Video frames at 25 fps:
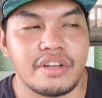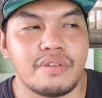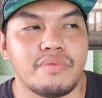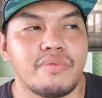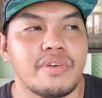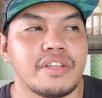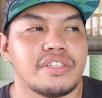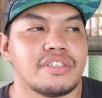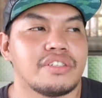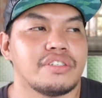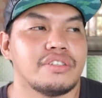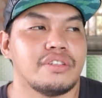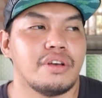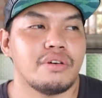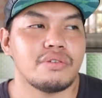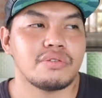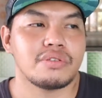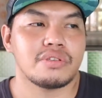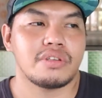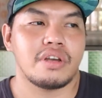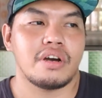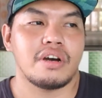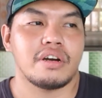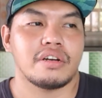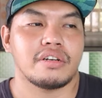in which
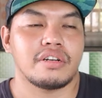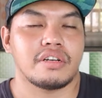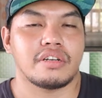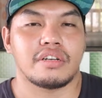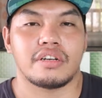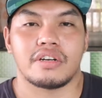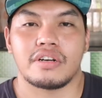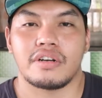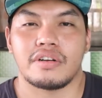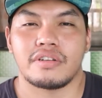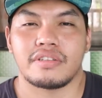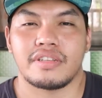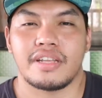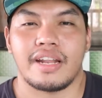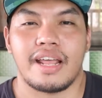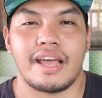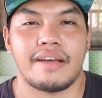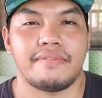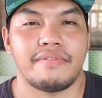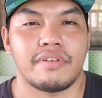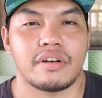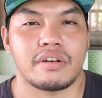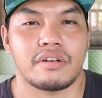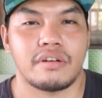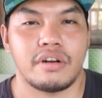those are the girls that I
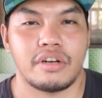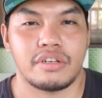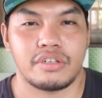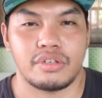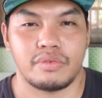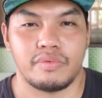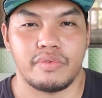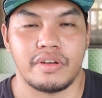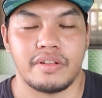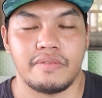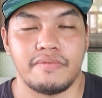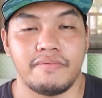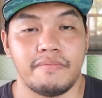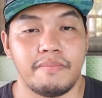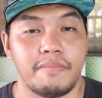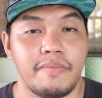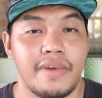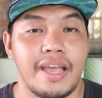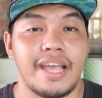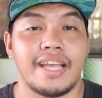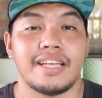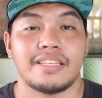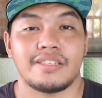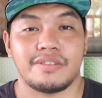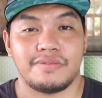have a crush with
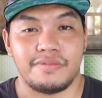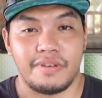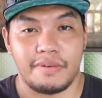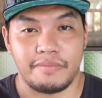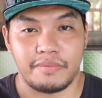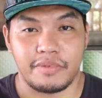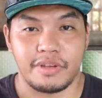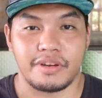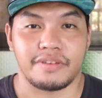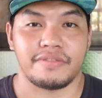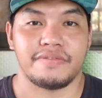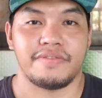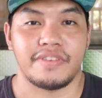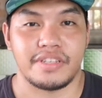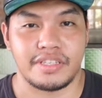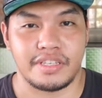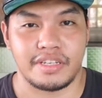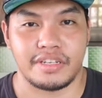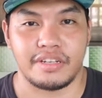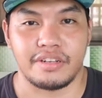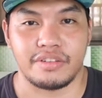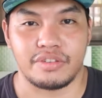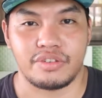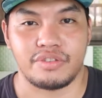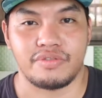based from their
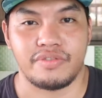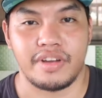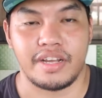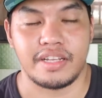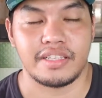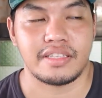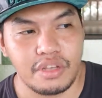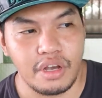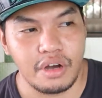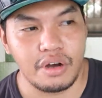physical trait.